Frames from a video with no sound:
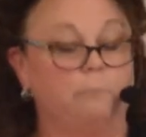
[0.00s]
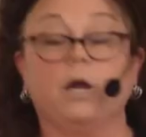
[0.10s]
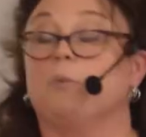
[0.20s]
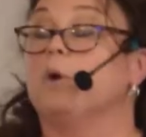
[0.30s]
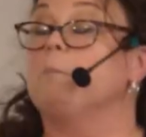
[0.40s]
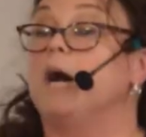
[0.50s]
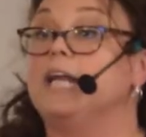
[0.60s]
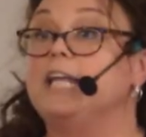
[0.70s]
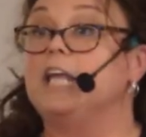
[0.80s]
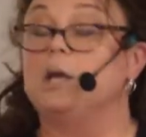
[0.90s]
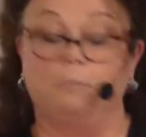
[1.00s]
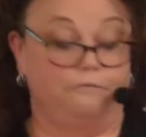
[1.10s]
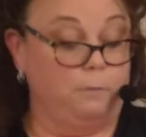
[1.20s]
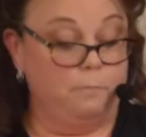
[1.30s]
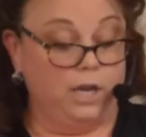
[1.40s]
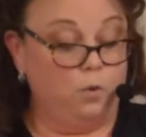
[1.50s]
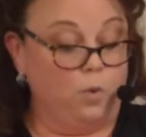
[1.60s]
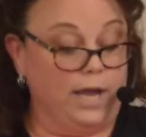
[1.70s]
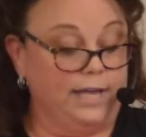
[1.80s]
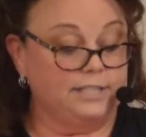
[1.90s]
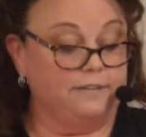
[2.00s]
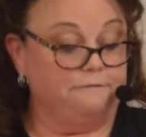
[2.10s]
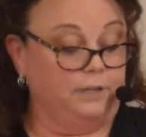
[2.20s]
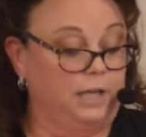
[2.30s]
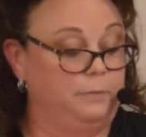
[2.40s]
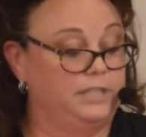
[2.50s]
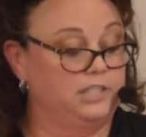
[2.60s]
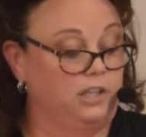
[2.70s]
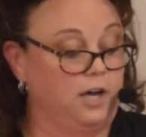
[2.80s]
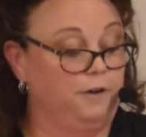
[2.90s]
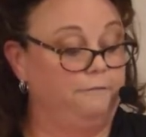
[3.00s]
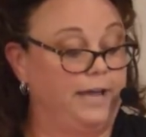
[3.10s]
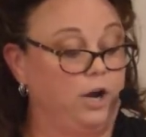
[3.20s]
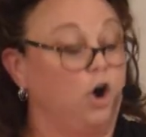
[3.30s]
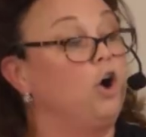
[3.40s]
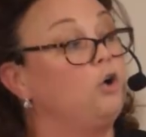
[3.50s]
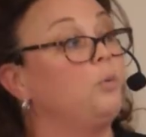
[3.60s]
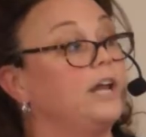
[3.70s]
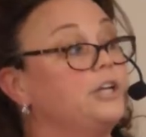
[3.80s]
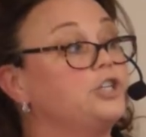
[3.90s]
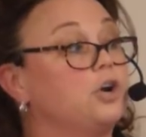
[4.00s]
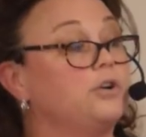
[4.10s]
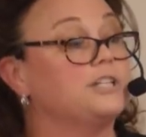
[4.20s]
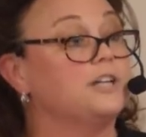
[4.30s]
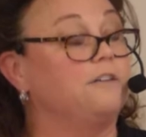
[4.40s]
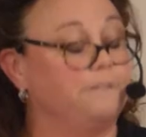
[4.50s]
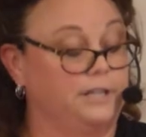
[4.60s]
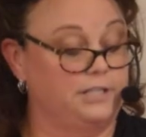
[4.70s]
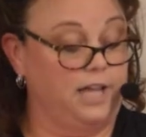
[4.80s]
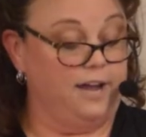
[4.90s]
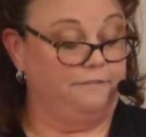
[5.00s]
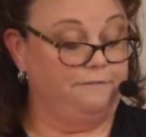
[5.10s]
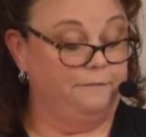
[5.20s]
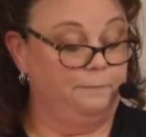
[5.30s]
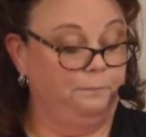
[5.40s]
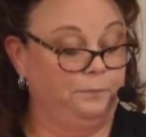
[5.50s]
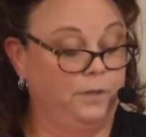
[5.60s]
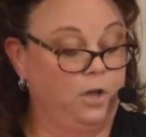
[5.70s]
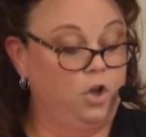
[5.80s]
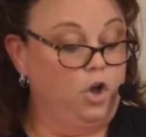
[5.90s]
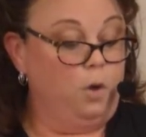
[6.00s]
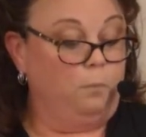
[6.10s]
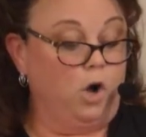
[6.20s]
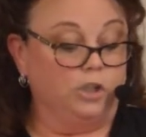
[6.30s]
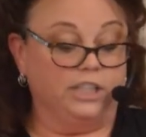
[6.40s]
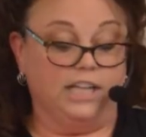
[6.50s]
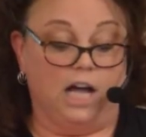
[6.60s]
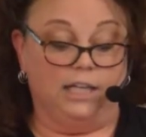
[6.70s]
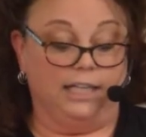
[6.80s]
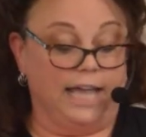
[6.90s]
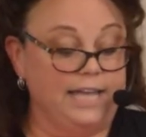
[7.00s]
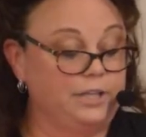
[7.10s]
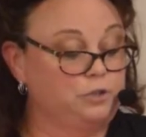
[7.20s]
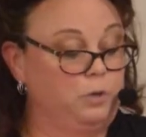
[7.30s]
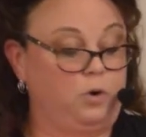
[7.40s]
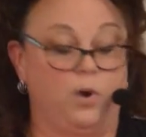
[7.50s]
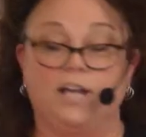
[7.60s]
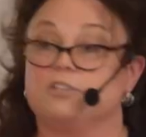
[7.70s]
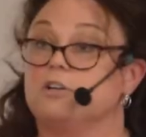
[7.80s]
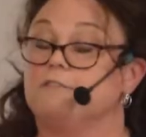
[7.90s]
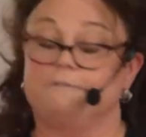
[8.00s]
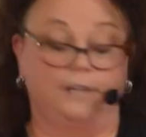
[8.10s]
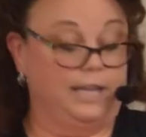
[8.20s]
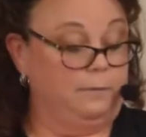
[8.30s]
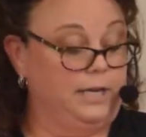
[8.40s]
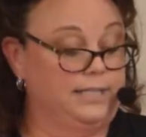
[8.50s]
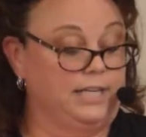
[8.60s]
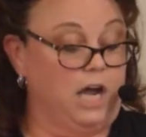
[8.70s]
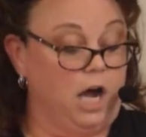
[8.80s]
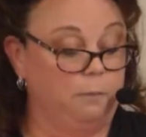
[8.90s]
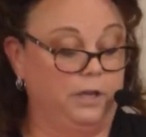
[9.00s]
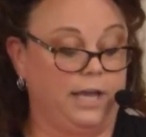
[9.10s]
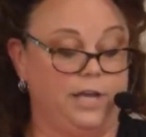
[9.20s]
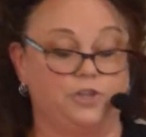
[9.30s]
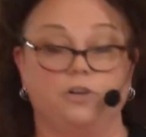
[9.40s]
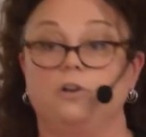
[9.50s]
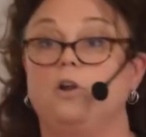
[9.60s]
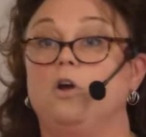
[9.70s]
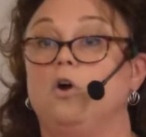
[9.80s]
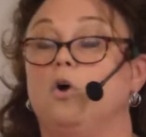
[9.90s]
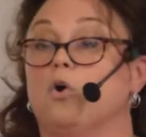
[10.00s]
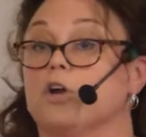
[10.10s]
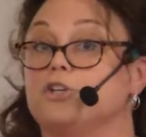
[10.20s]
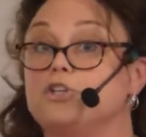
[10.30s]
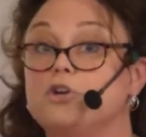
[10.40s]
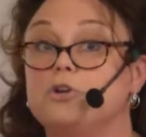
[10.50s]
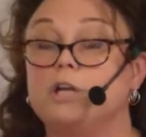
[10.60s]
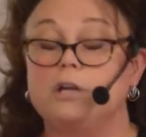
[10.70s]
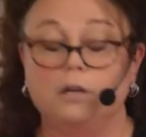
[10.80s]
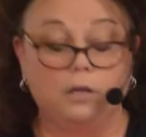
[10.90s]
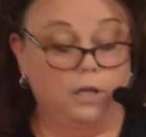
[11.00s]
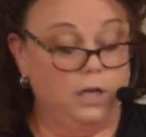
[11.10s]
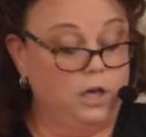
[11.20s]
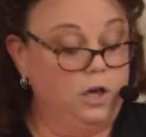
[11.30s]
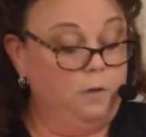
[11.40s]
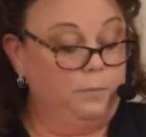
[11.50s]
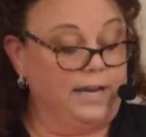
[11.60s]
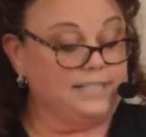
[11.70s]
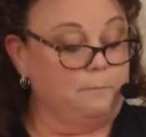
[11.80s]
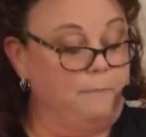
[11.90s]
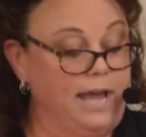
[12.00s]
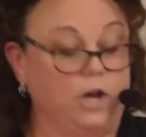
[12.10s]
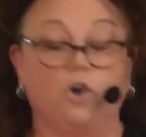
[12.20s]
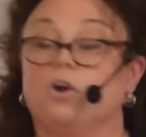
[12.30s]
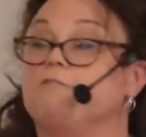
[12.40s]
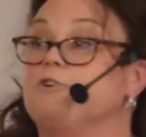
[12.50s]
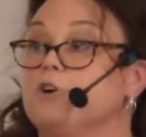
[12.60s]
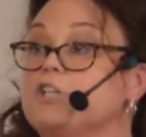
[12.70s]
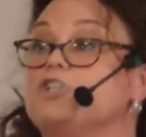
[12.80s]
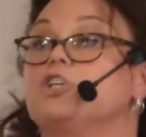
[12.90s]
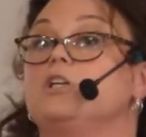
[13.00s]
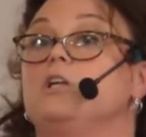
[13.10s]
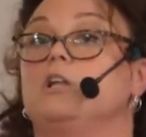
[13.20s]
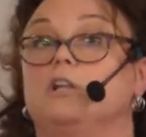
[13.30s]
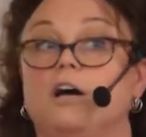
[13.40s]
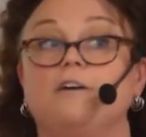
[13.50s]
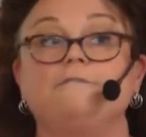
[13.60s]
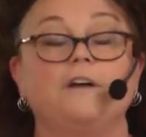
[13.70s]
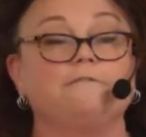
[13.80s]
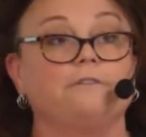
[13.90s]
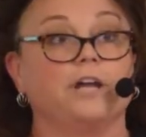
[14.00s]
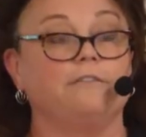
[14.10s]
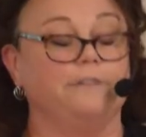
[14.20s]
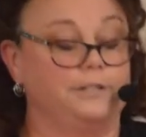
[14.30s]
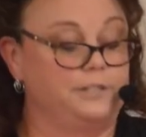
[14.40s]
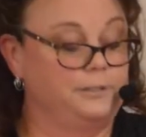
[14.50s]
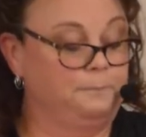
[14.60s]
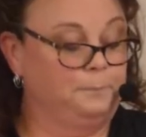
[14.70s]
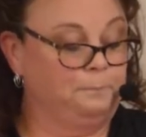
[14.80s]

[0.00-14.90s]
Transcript: by reminding him of the many ways that Philemon's love had already shown itself in his life. Paul did not lay this request on Philemon as an obligation or a duty, but as a matter of Christian love and forgiveness.